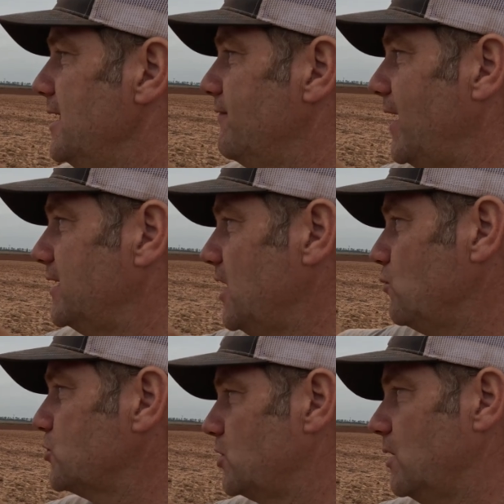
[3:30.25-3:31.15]
If I
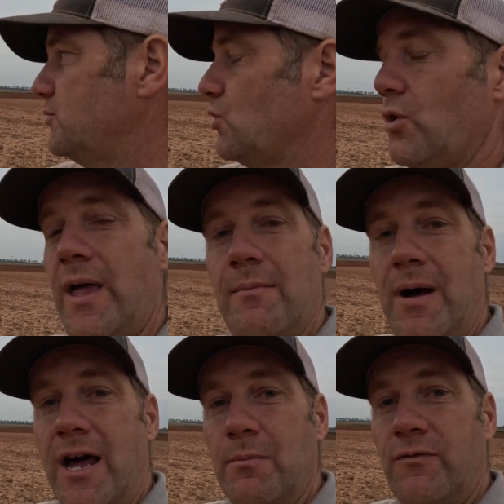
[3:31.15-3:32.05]
don't subsoil that
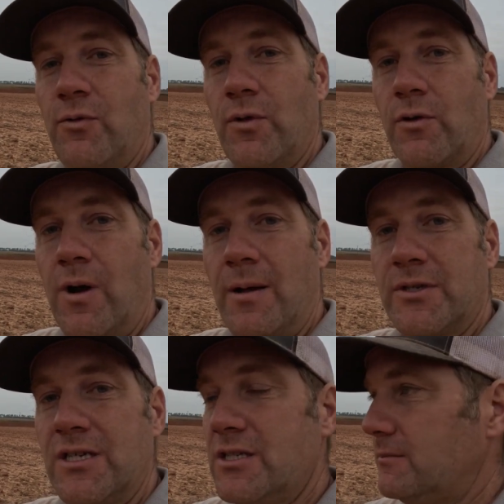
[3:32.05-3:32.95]
bottom before the
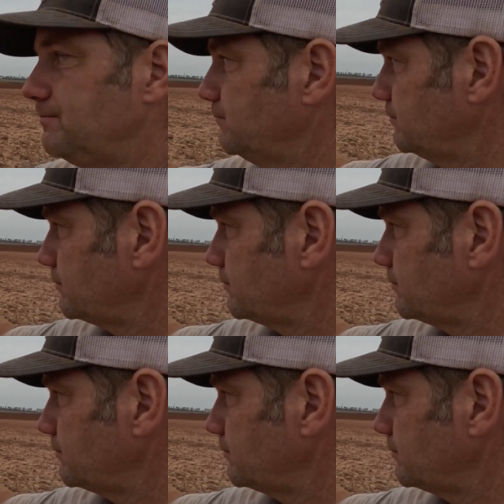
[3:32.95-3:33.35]
crop season,